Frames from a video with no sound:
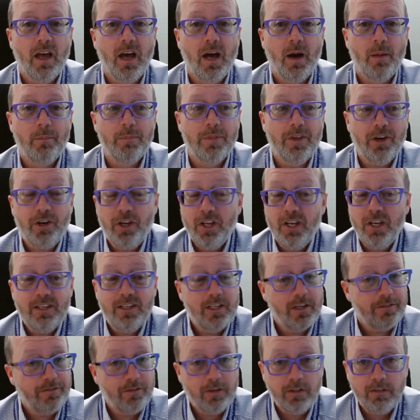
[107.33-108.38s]
um, they're going to
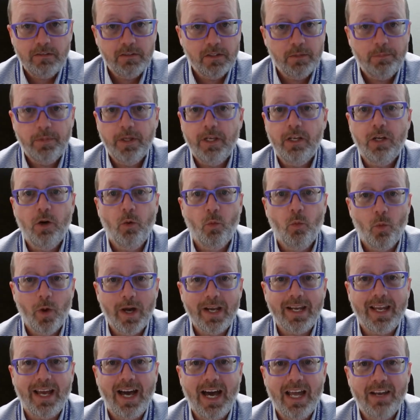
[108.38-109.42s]
differ depending on
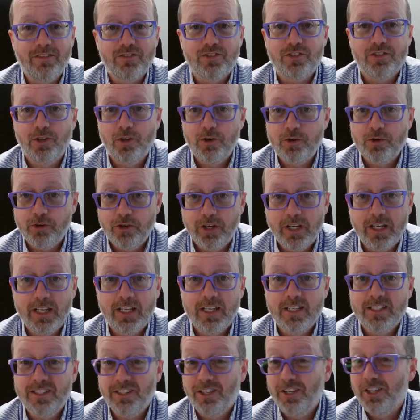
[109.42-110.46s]
what kind of surgery it
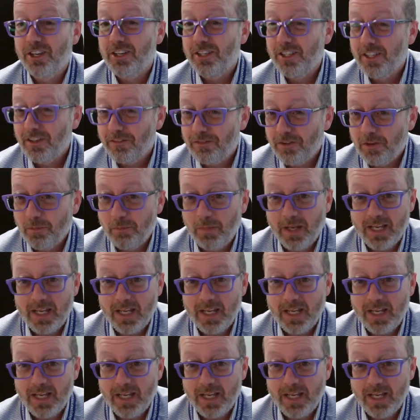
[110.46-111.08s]
is they're going to differ